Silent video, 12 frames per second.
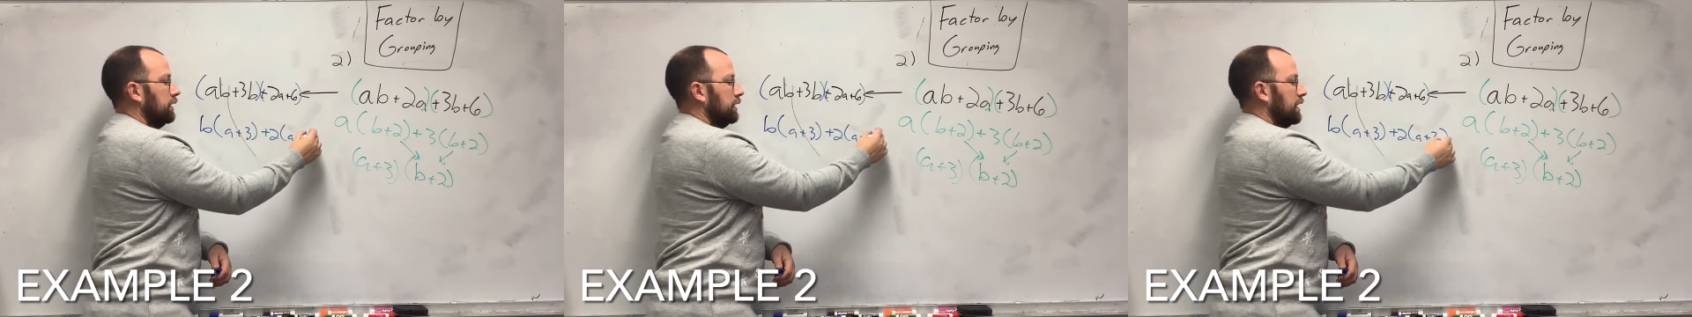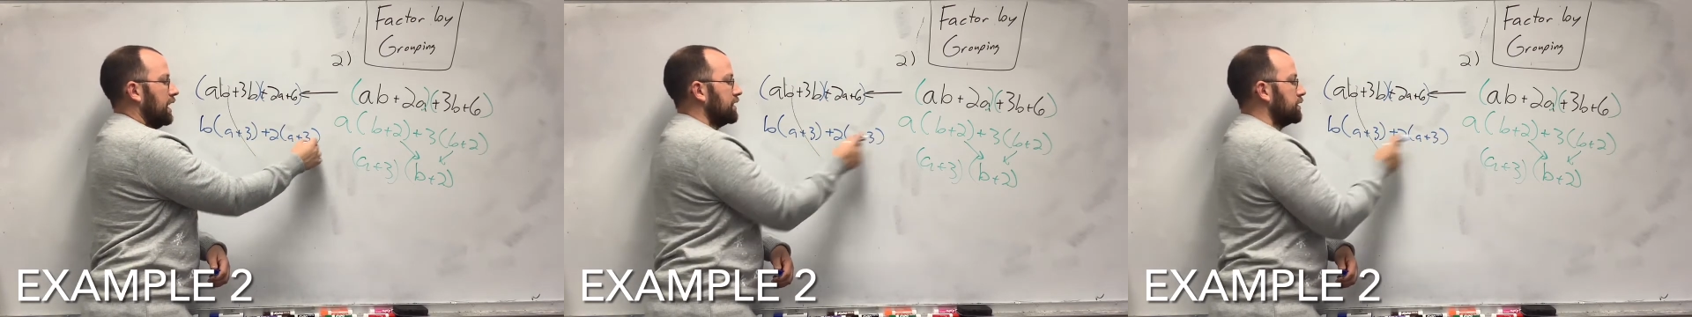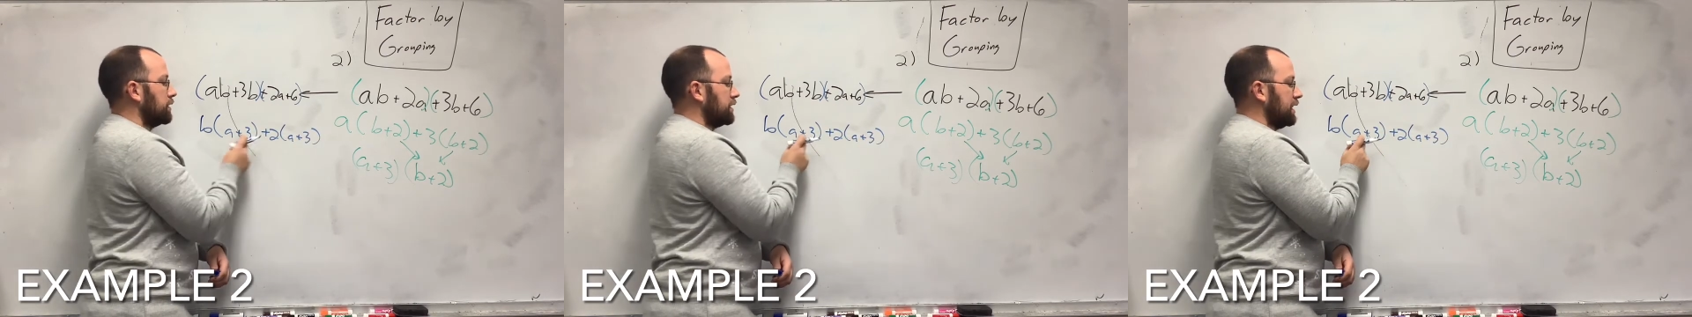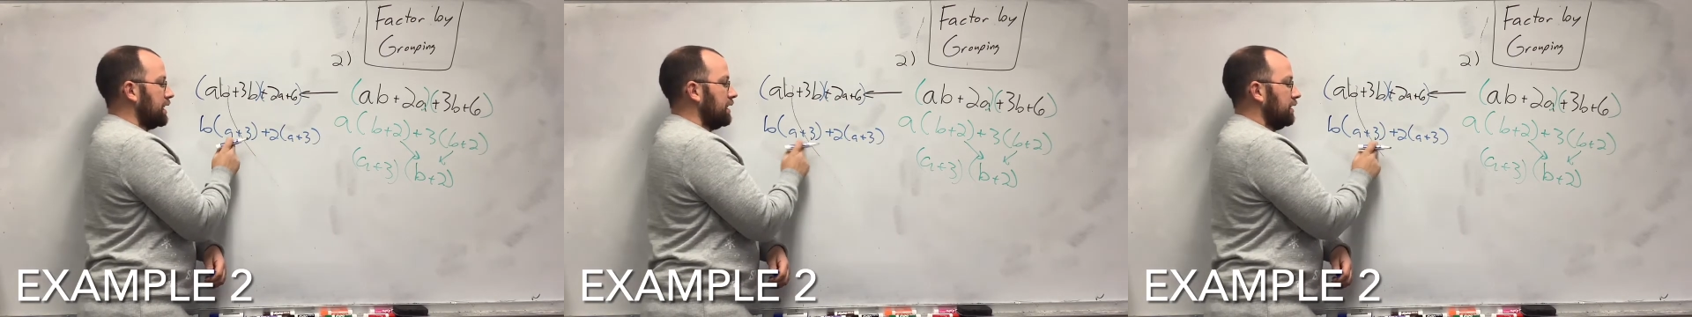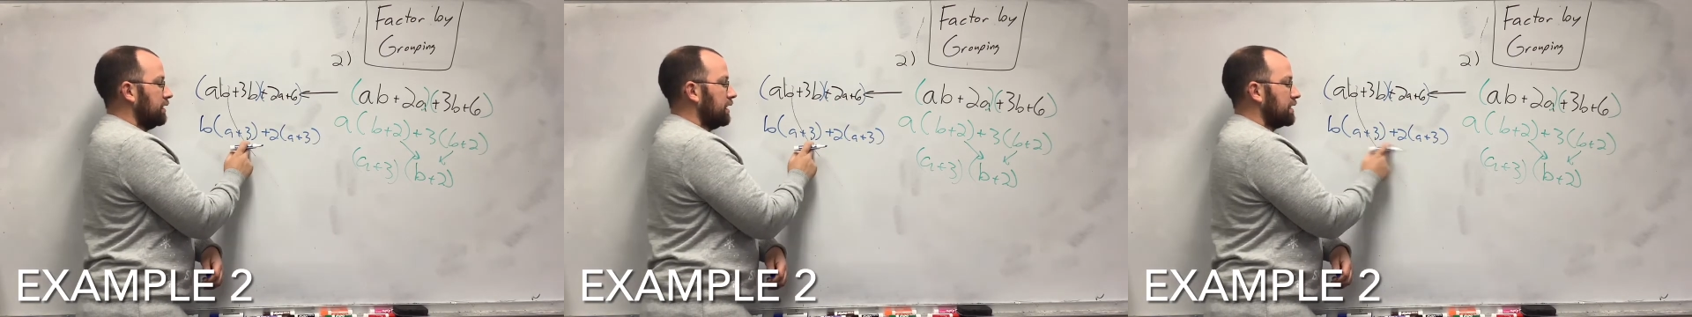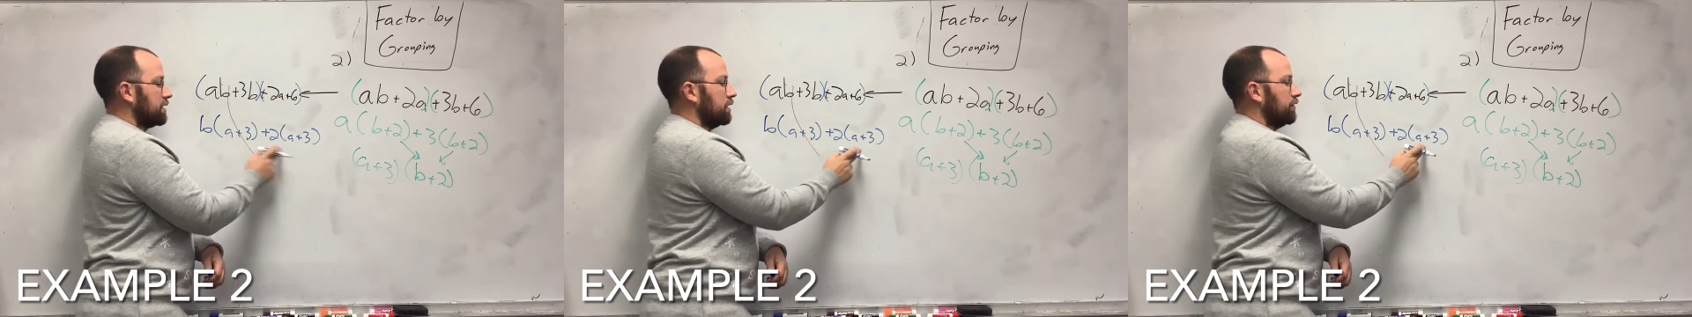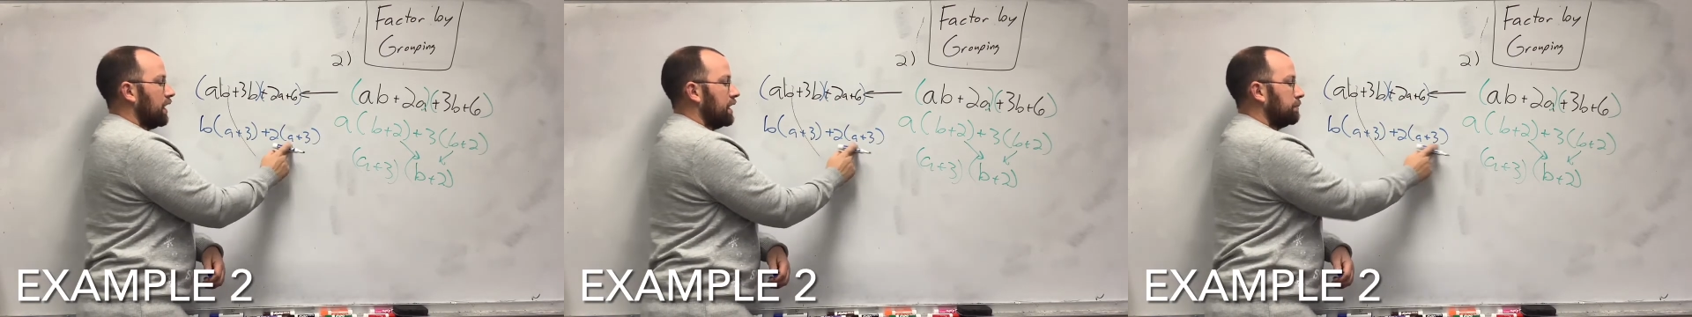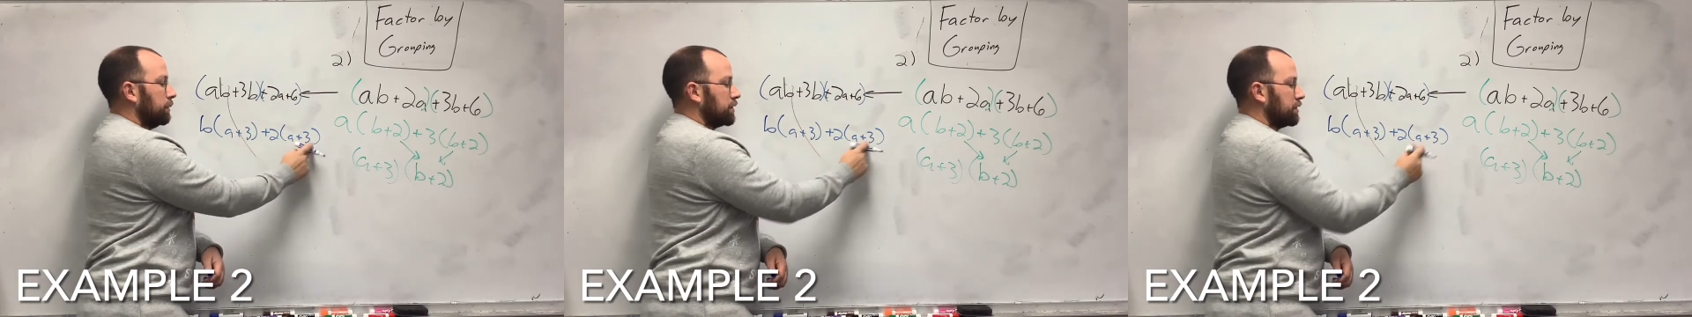As you see, I still have A
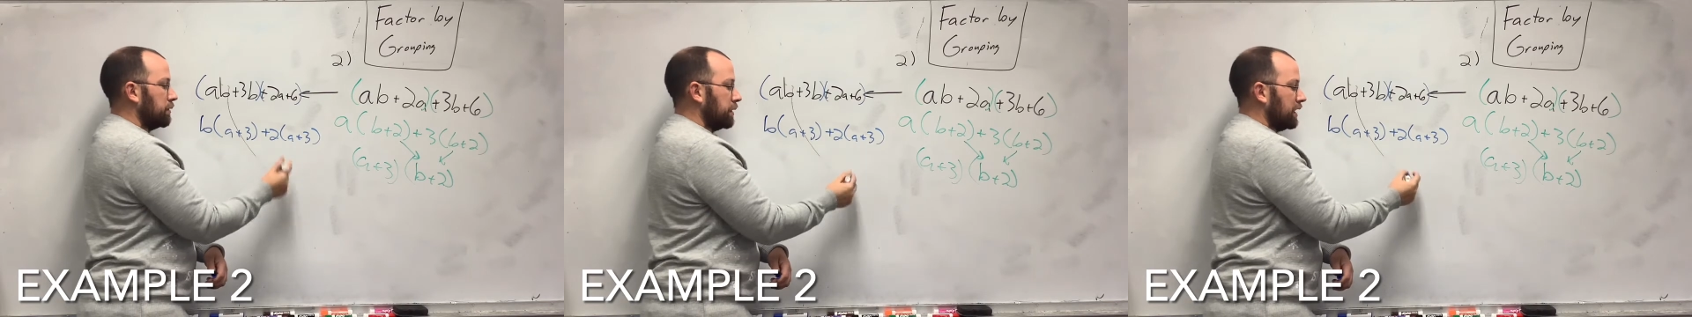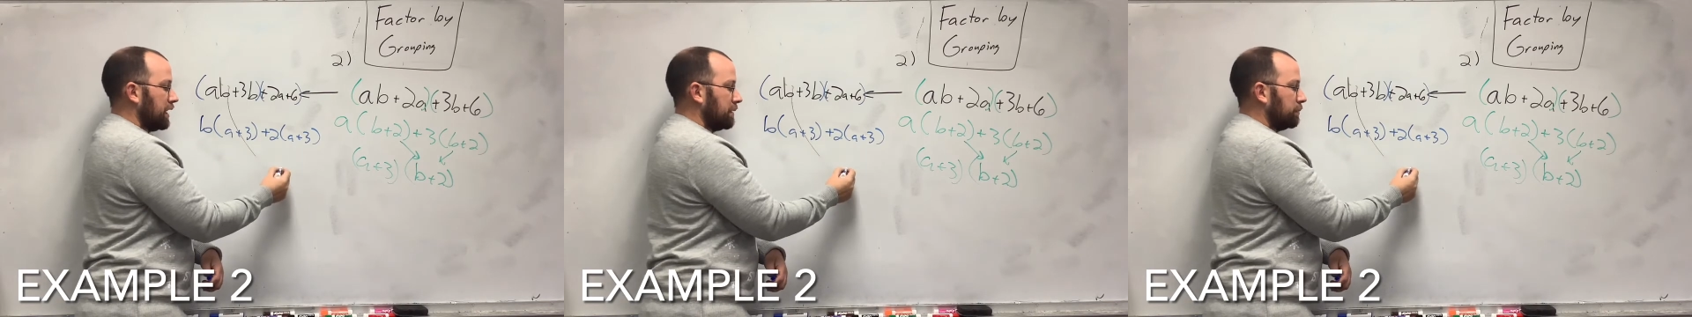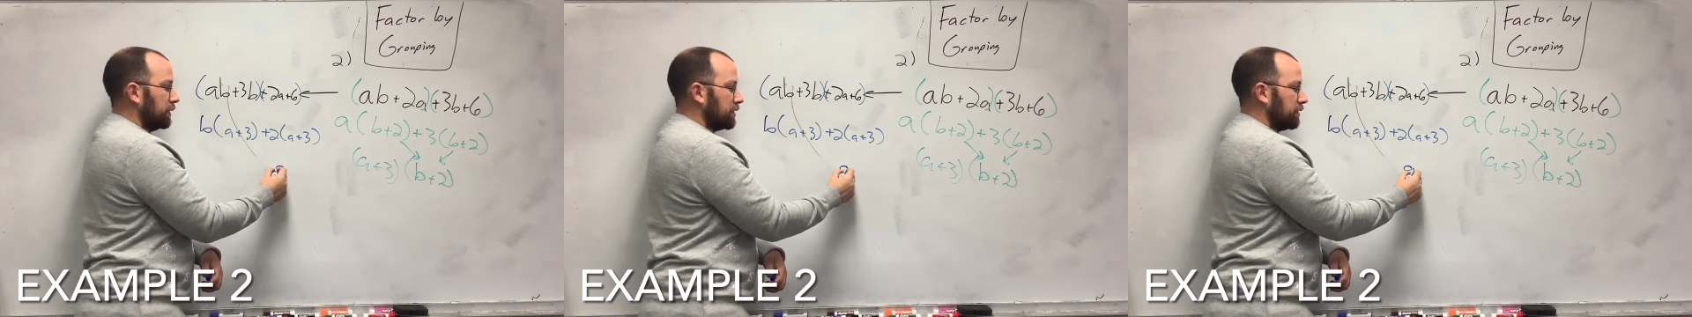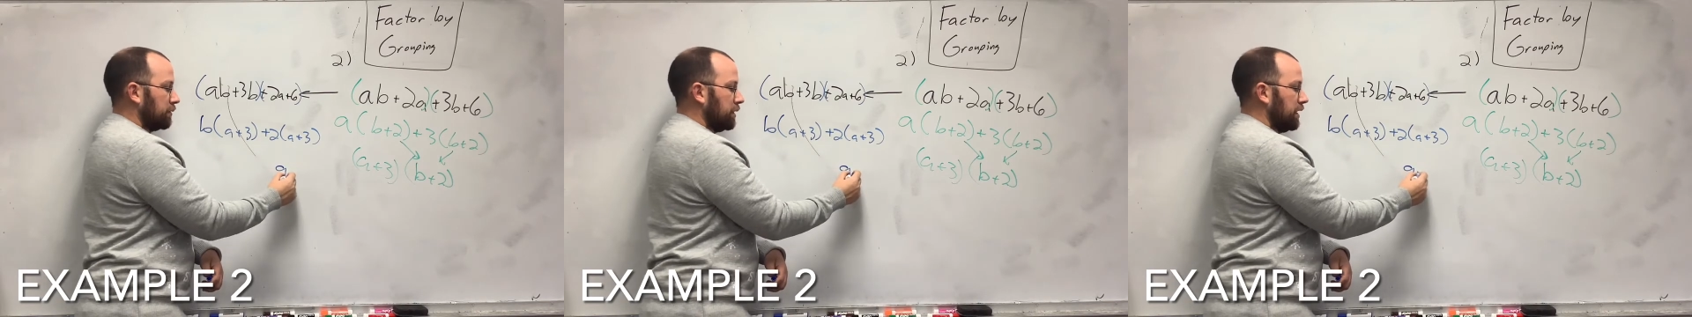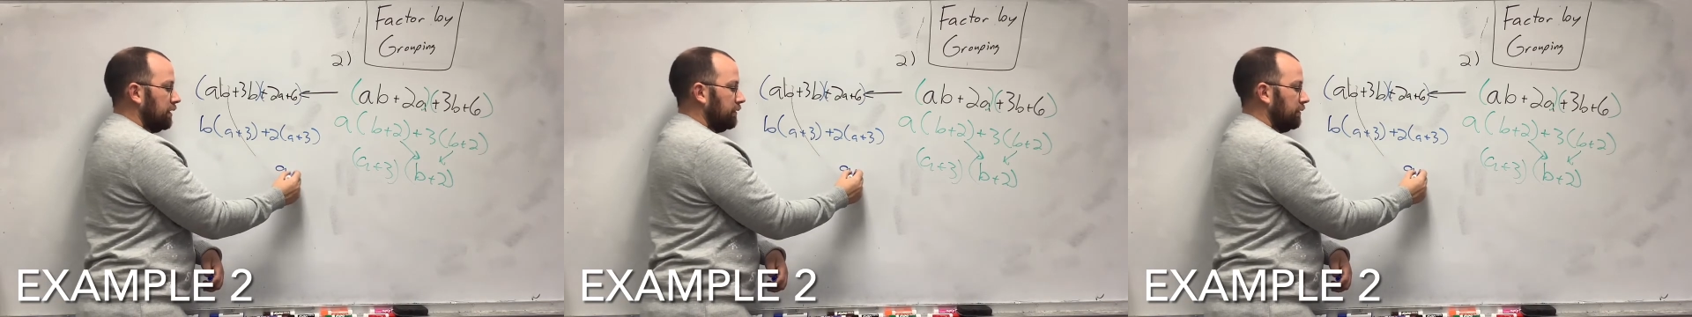plus 3 and A plus 3.